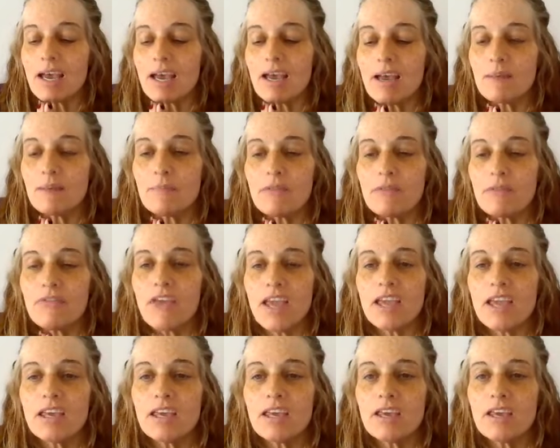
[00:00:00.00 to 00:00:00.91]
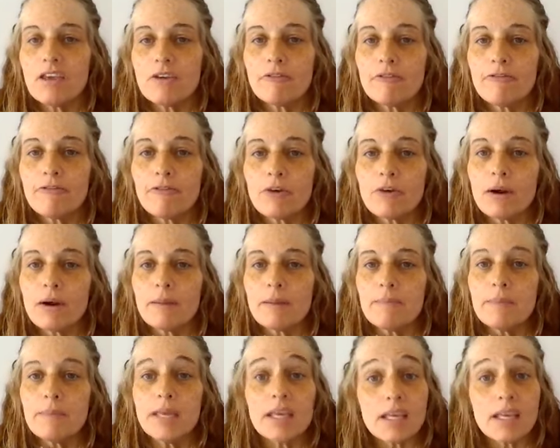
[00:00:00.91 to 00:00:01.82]
And um, thank you
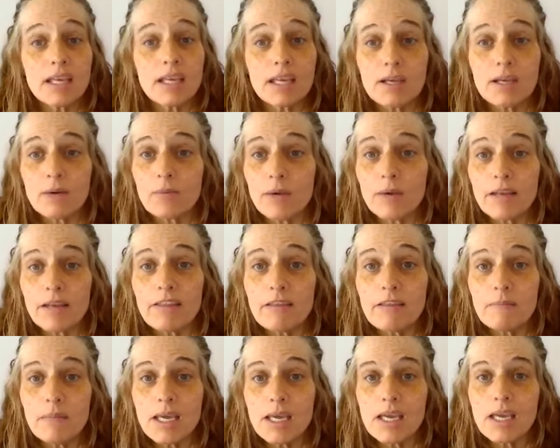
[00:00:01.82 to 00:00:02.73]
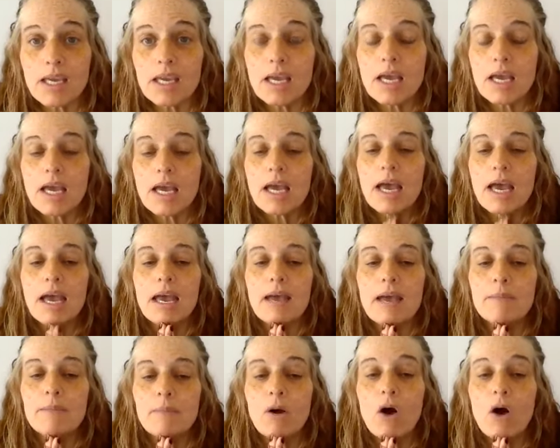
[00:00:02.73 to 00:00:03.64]
for being here with me.
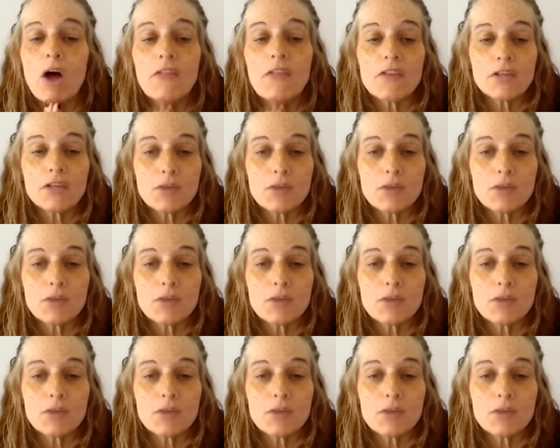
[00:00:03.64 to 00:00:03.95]
Um, on the